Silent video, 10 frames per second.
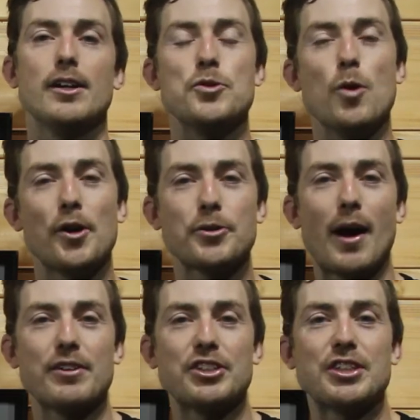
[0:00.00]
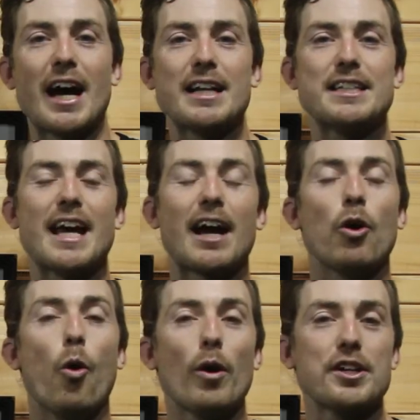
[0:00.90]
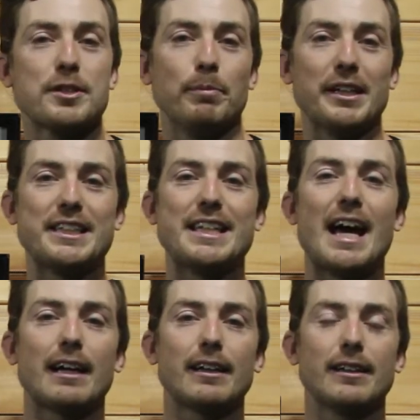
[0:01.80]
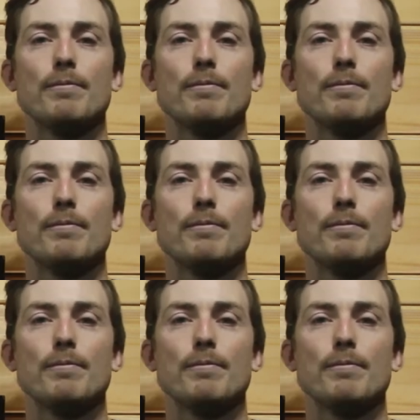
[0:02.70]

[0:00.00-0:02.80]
You also have a side stack or a split stack.